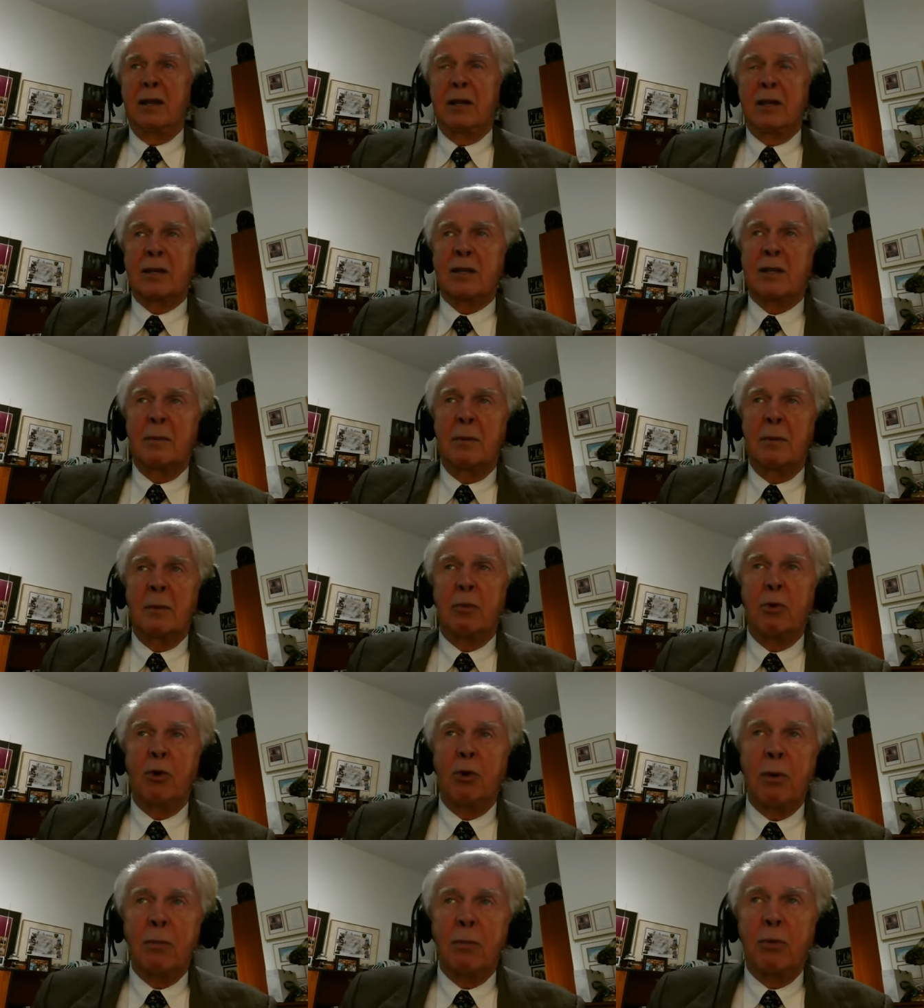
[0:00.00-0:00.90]
some
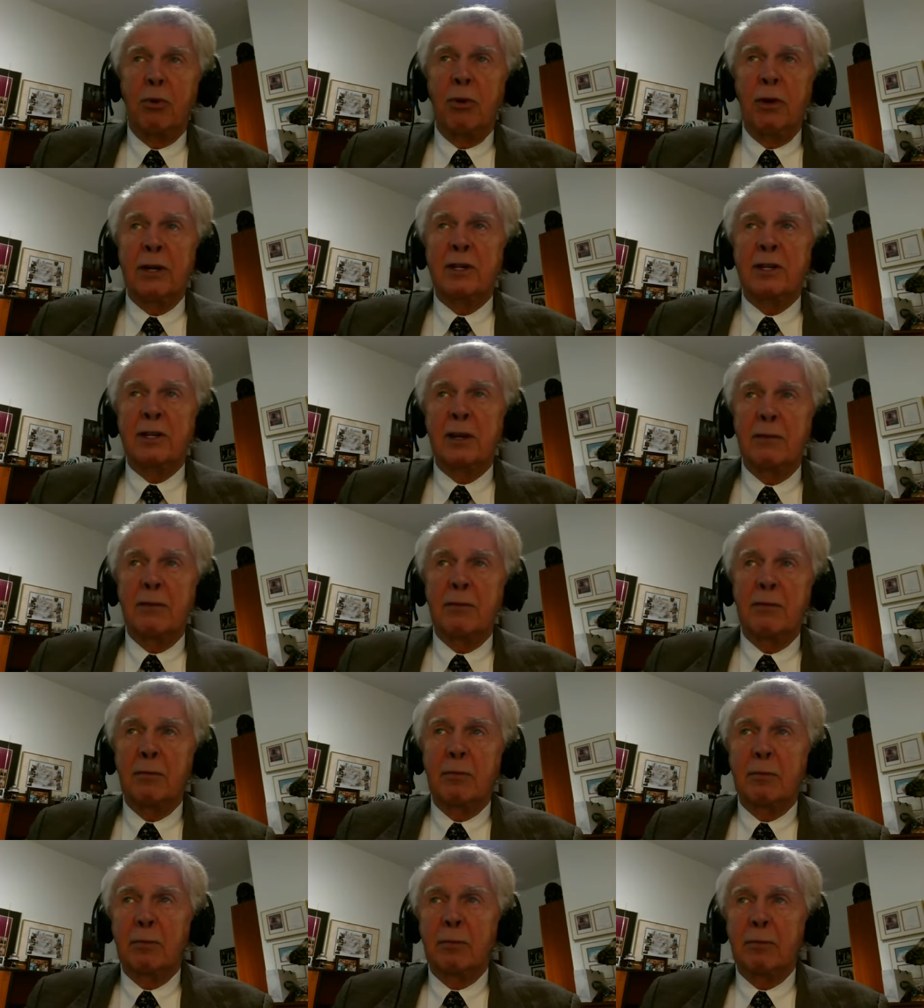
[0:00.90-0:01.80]
important points of
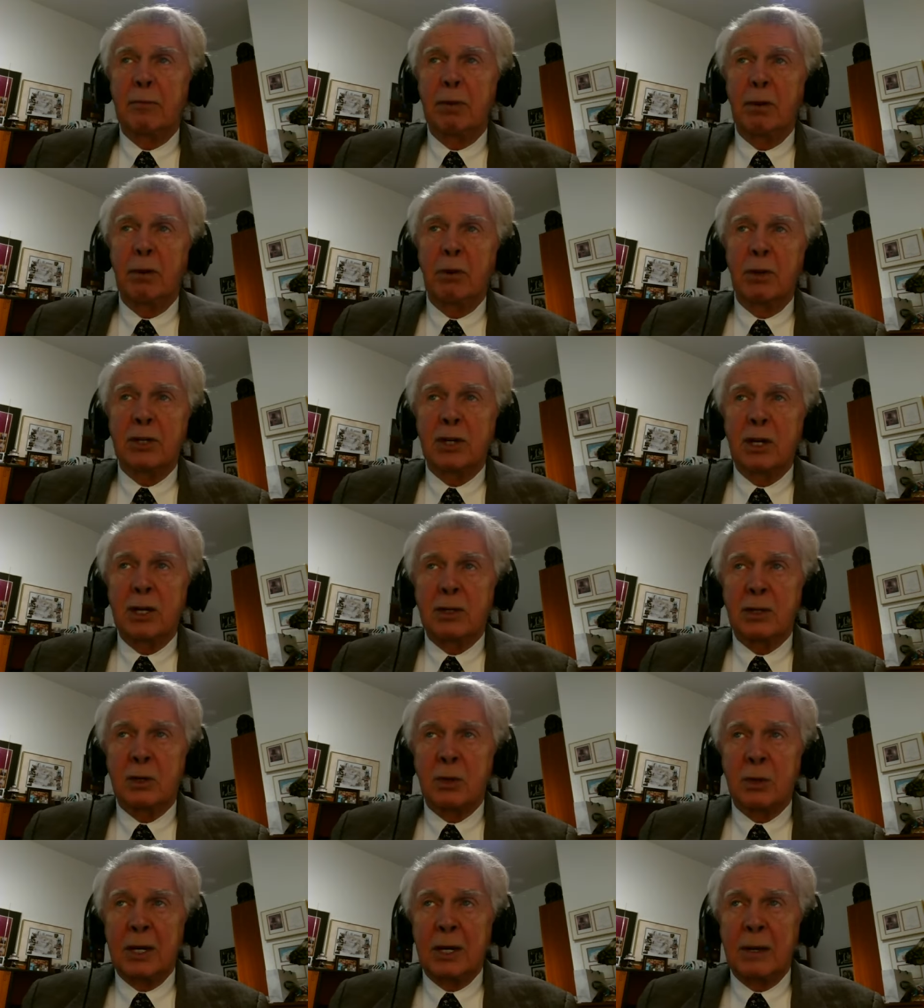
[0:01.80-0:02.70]
Polish
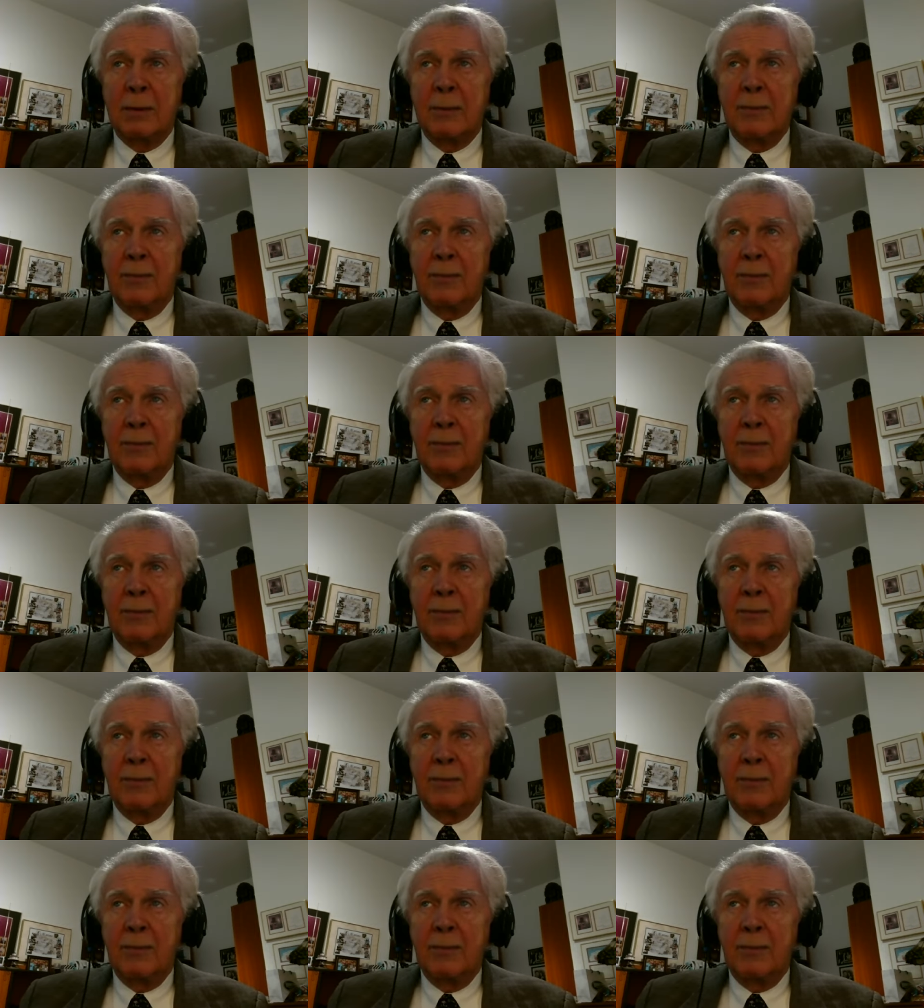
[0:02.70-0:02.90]
history.